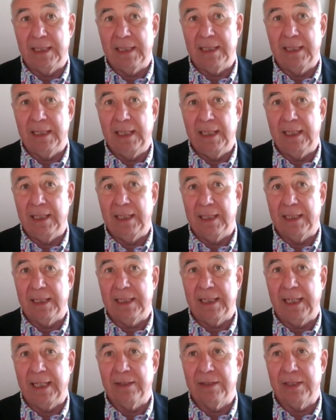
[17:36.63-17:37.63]
to see that the
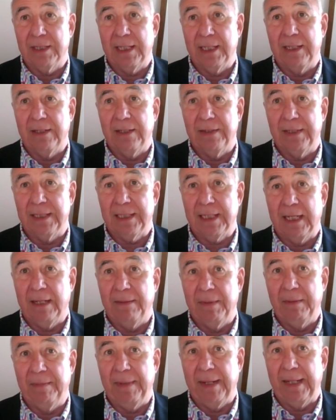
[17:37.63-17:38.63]
town centre is
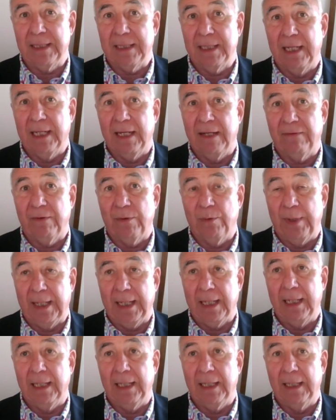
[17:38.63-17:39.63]
coming back to life
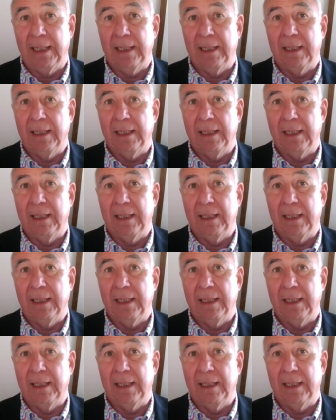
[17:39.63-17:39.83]
quickly,